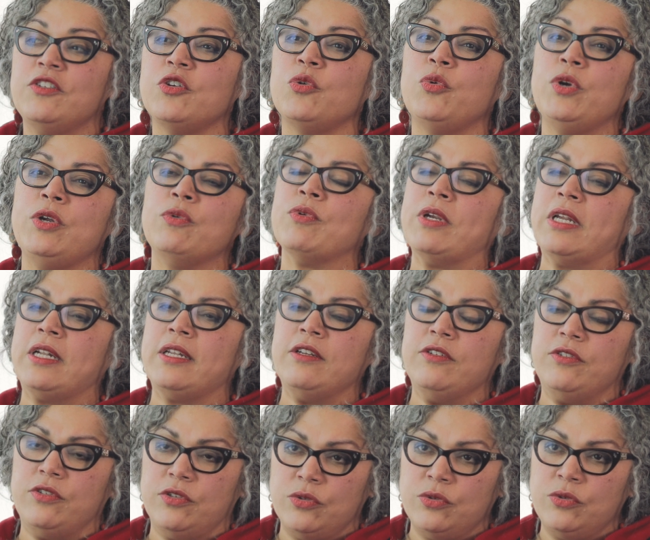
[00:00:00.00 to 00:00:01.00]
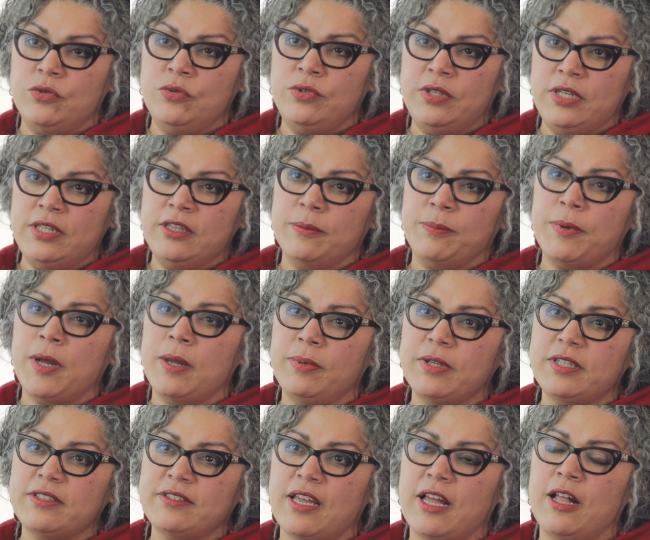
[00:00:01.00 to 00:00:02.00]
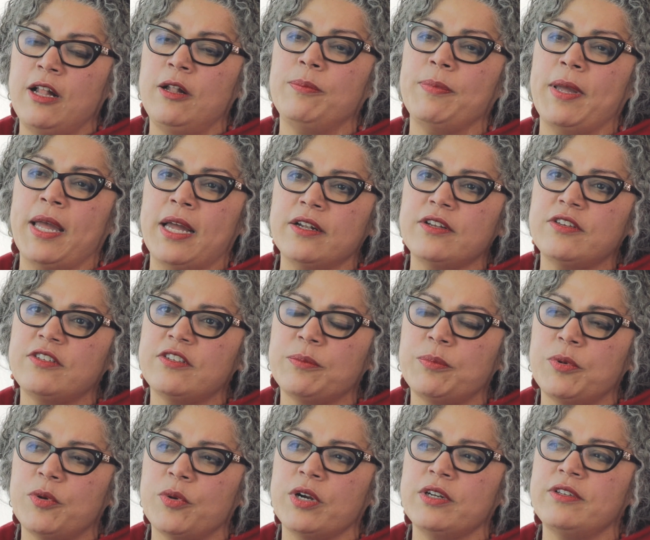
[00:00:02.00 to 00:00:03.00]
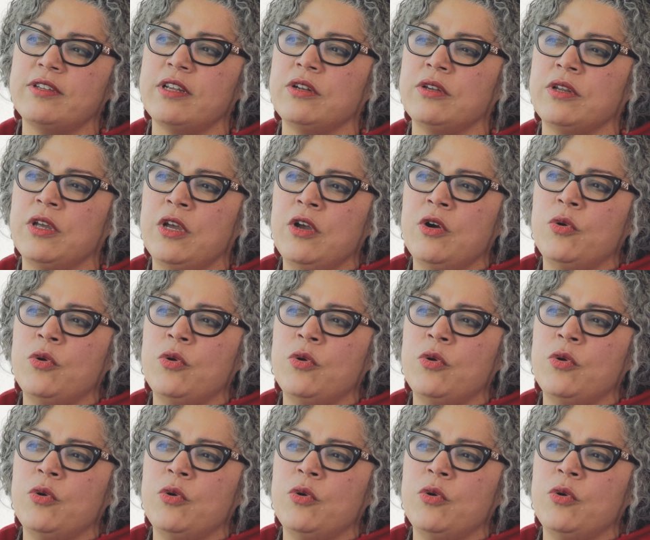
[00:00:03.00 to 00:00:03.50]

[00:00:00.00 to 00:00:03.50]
So we really do need the public's help and support, and